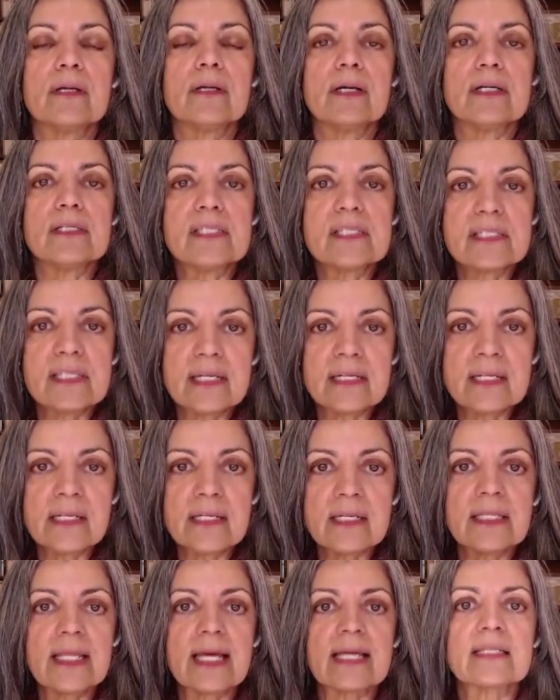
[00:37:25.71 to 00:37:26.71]
a
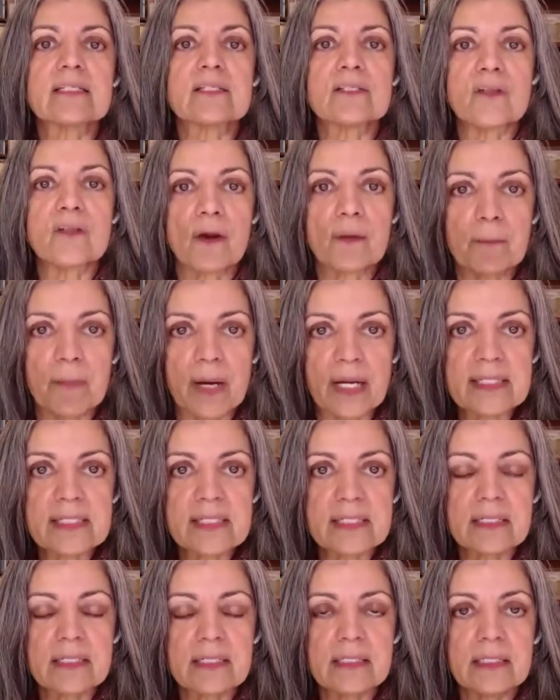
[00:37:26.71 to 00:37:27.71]
city that is not my
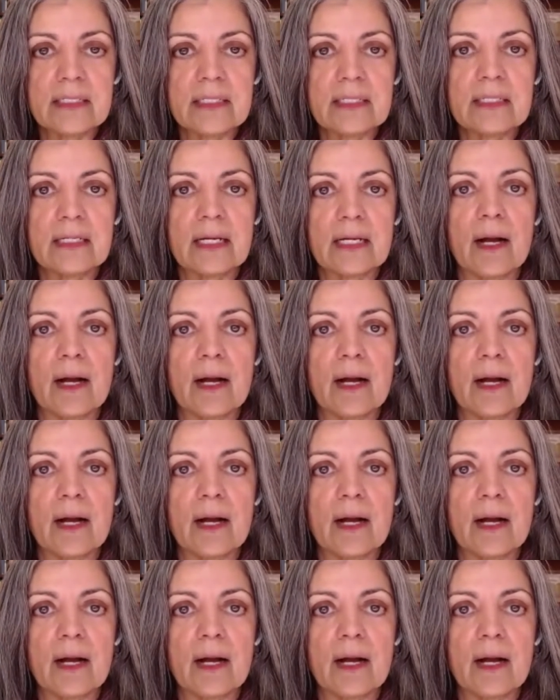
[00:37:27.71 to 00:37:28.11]
city,